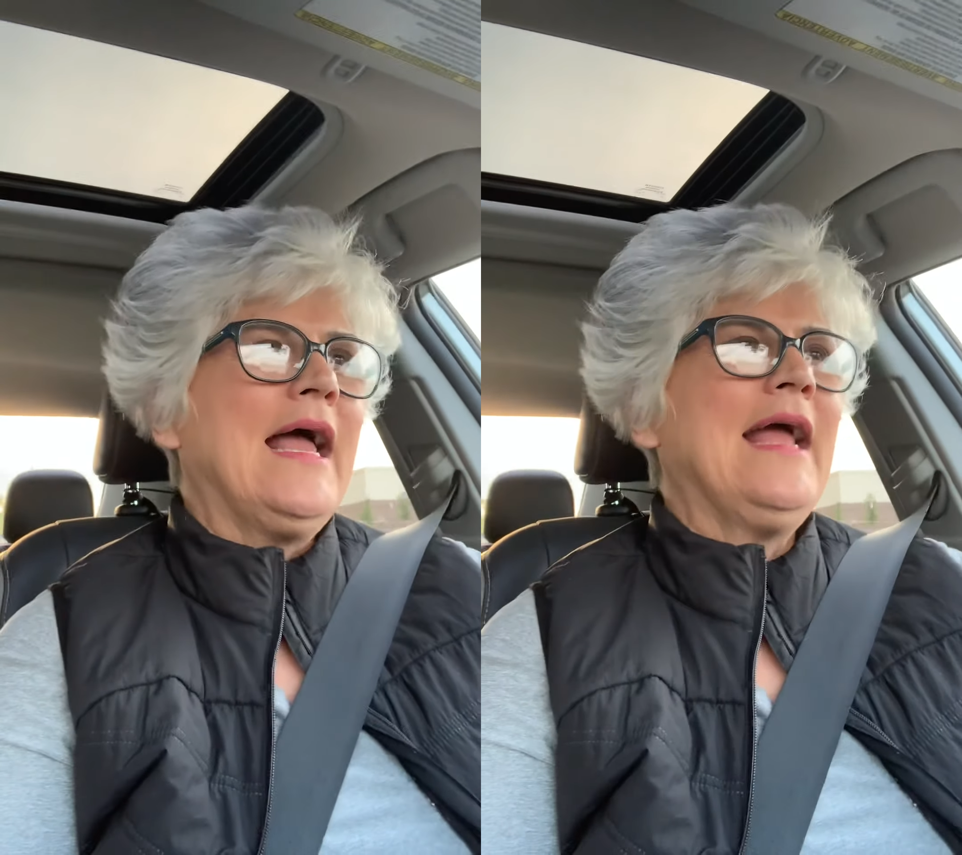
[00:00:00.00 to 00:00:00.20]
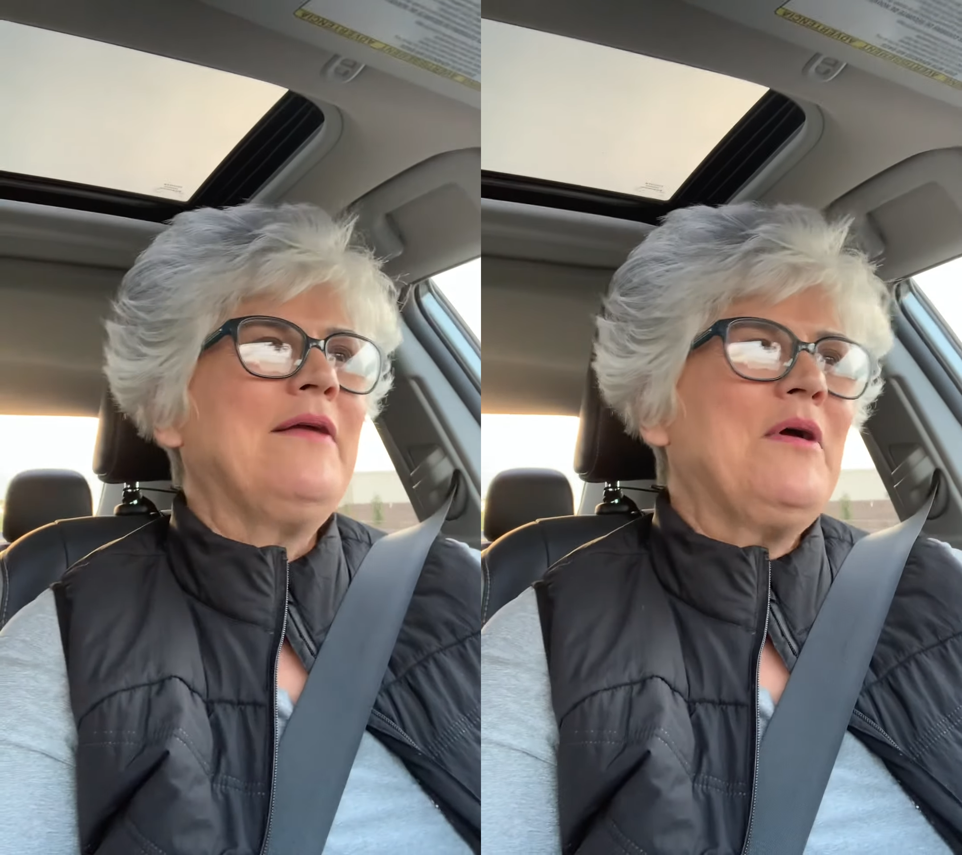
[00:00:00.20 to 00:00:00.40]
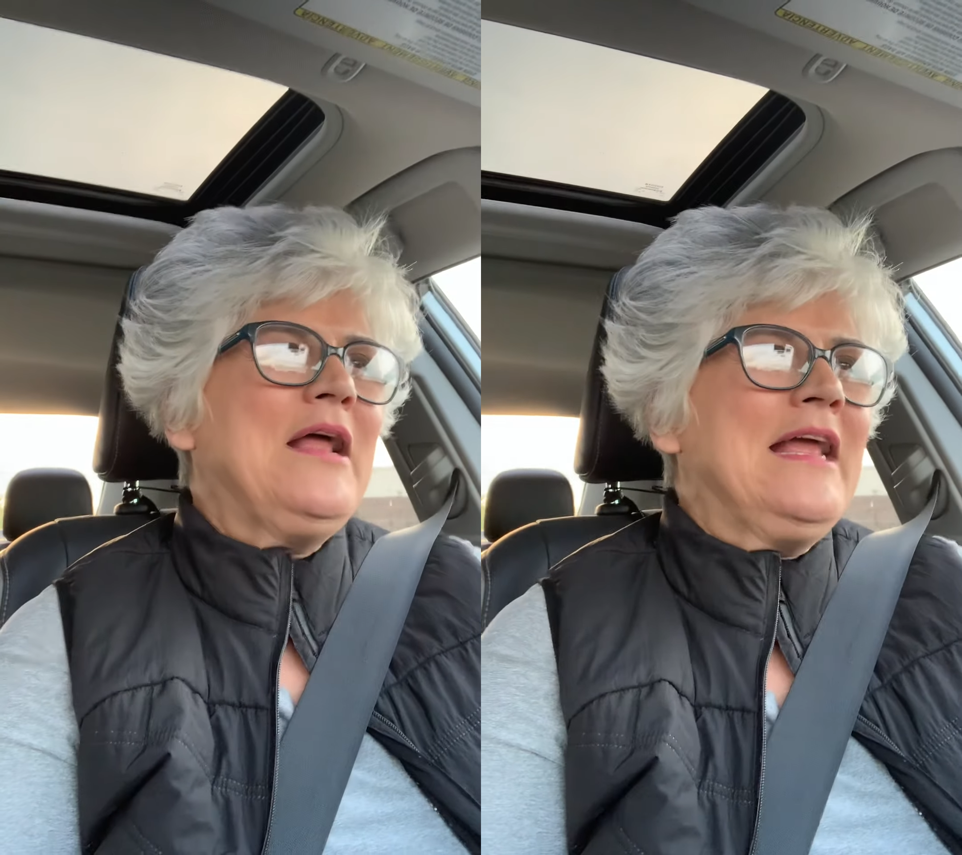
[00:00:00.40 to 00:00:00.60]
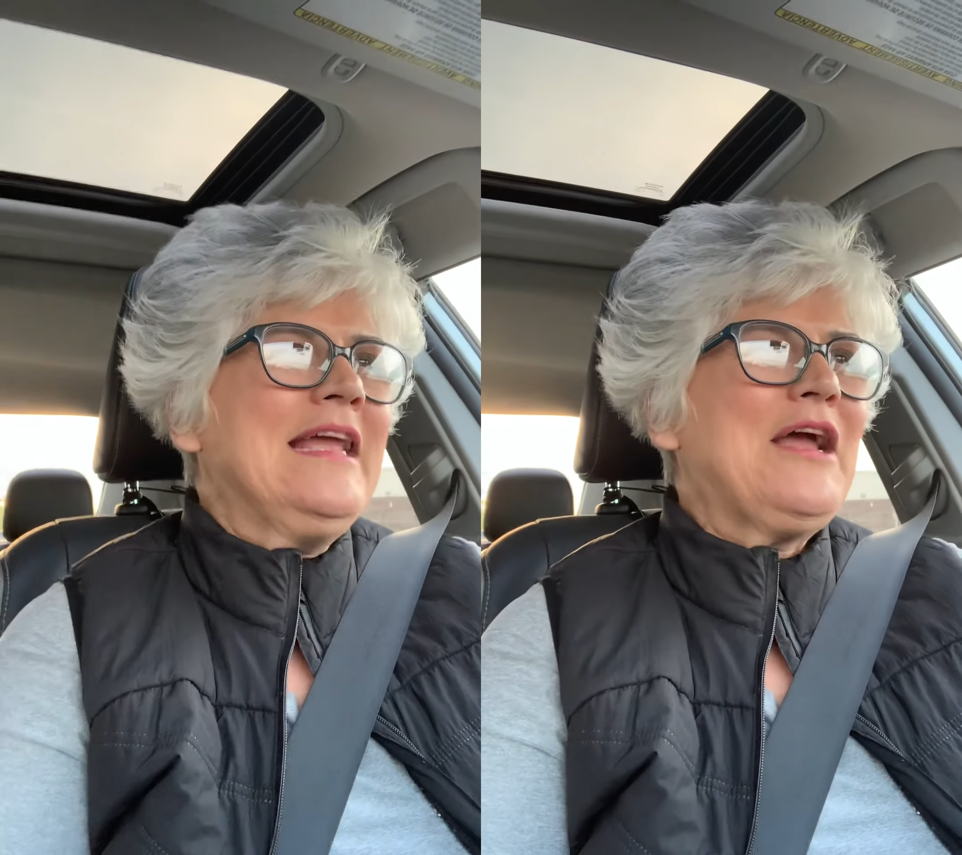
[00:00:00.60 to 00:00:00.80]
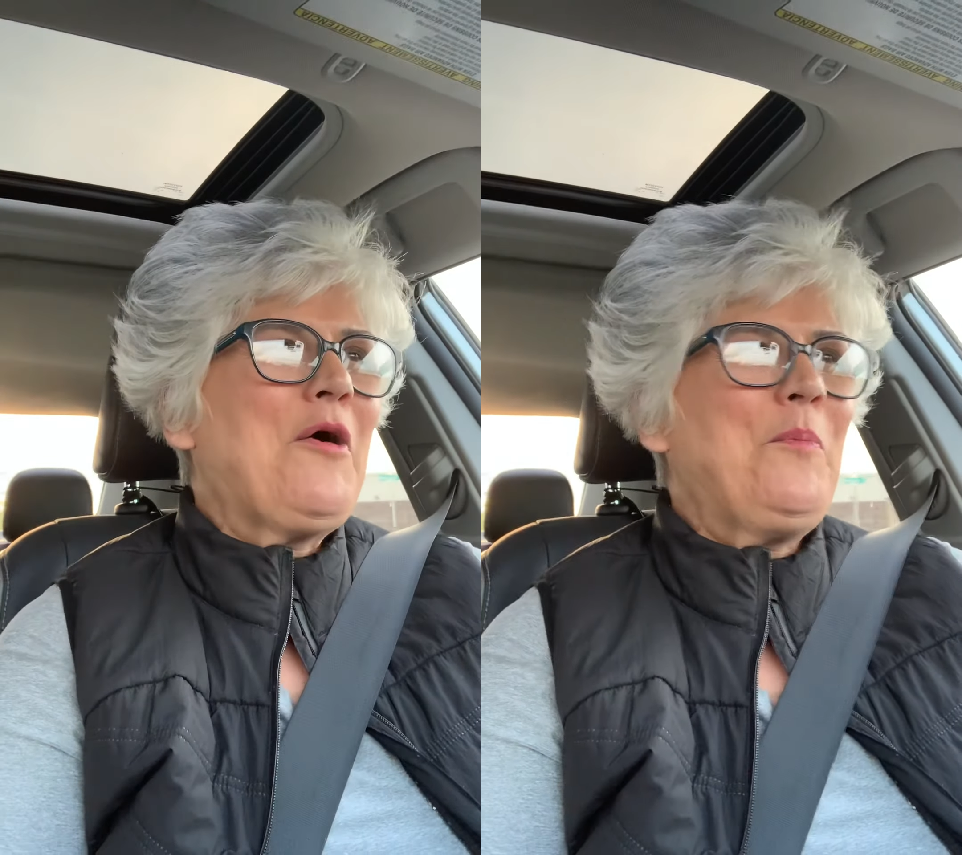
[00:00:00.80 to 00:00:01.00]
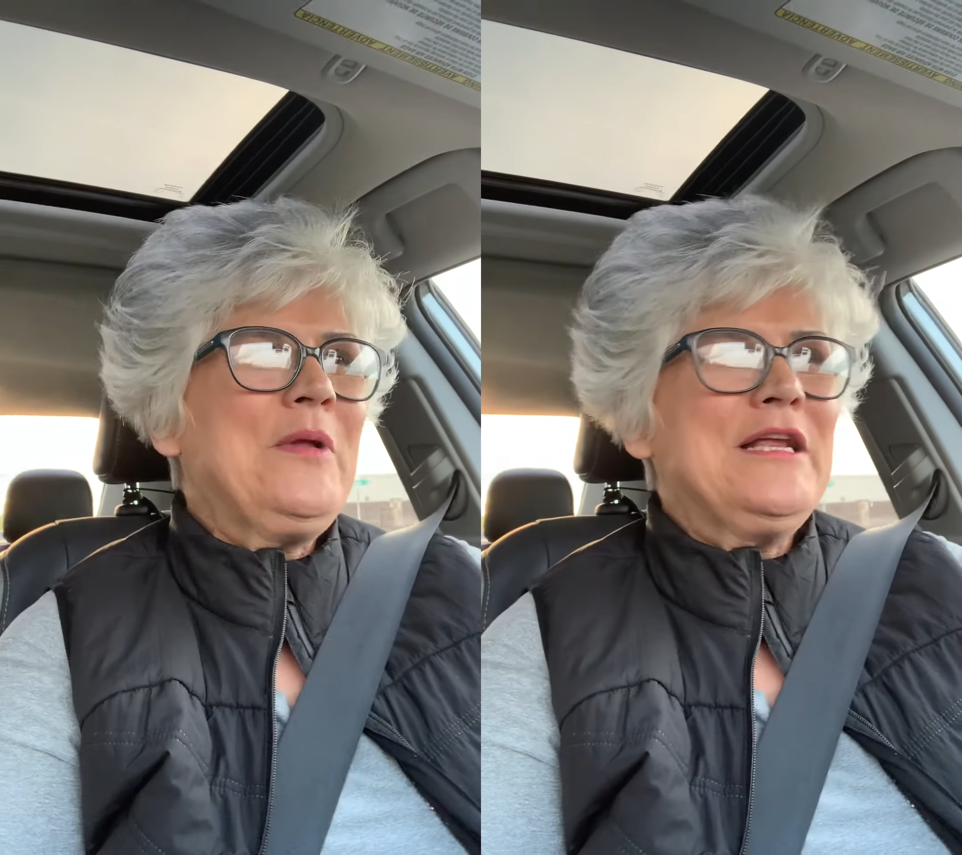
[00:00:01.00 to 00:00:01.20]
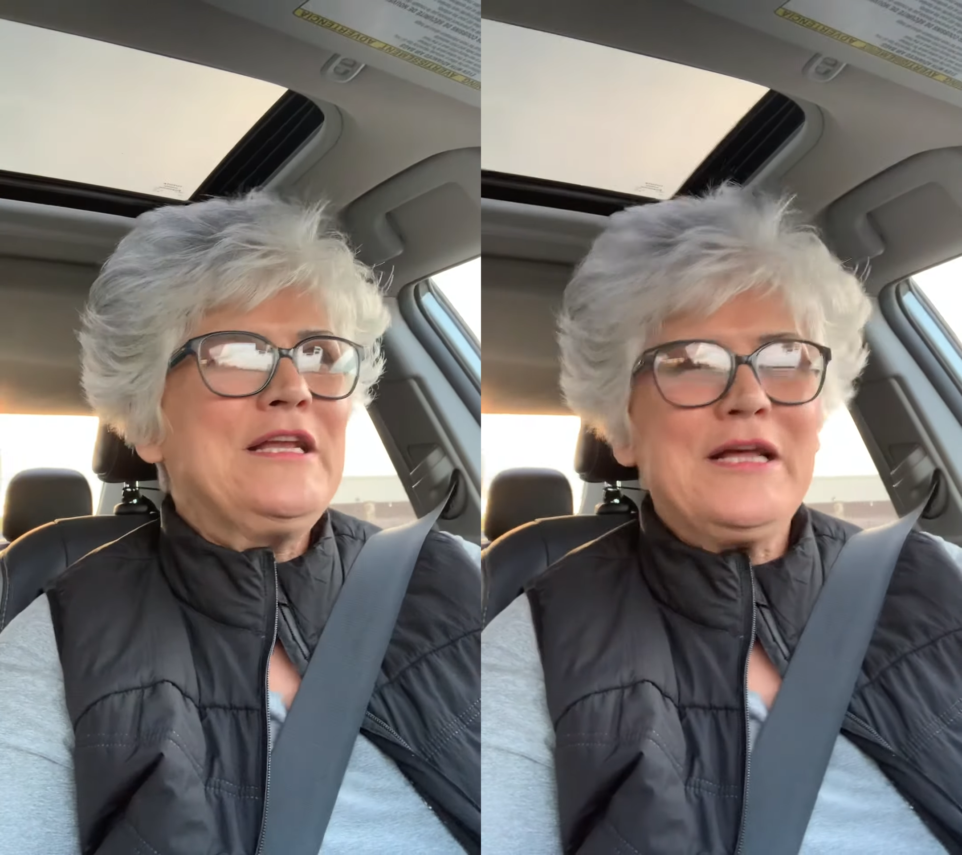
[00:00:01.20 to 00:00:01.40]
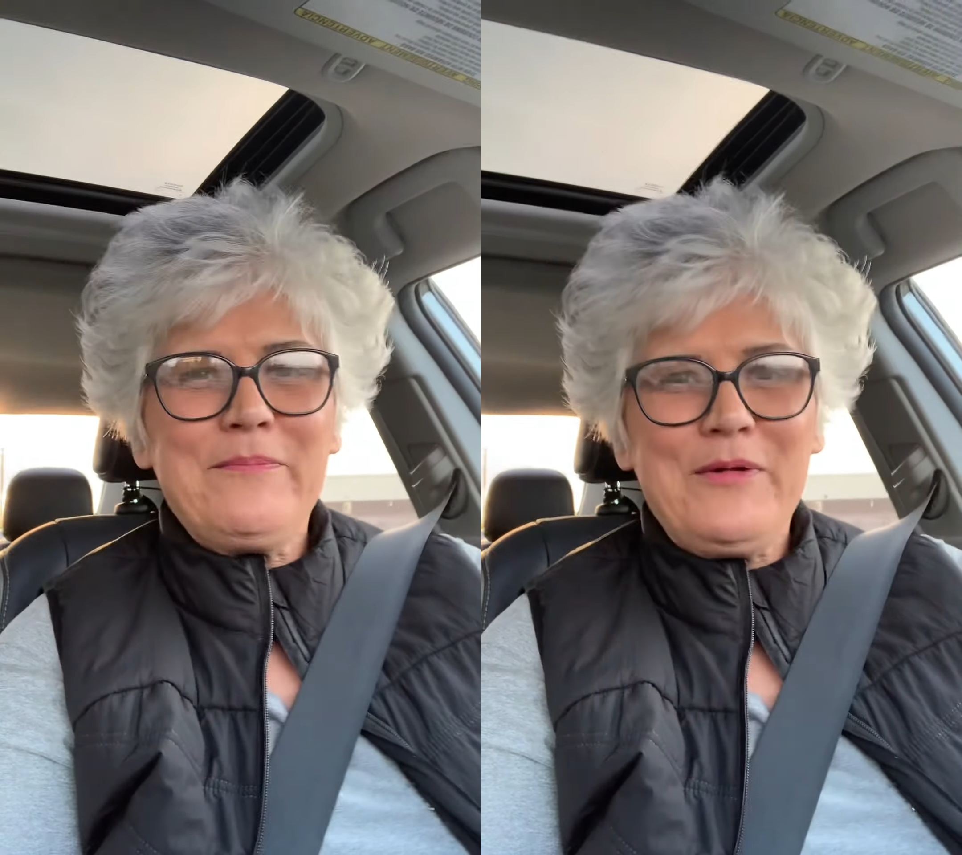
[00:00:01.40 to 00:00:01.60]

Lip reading: and he opened it up. He